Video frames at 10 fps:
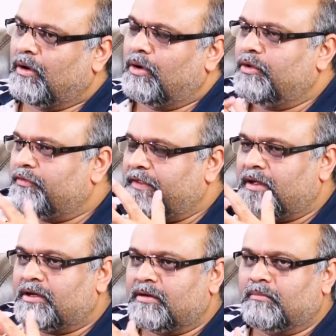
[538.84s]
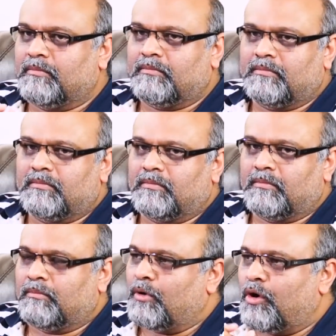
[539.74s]
Or do you think
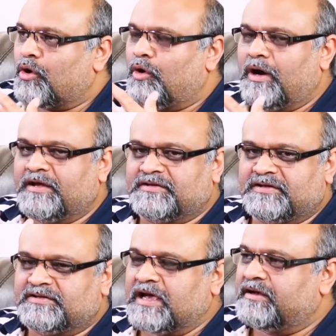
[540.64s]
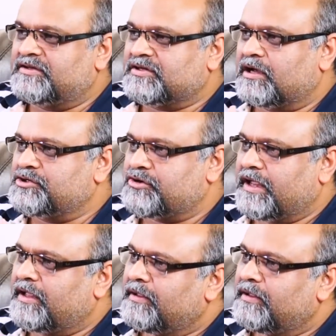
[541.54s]
more or less is a Zionist country?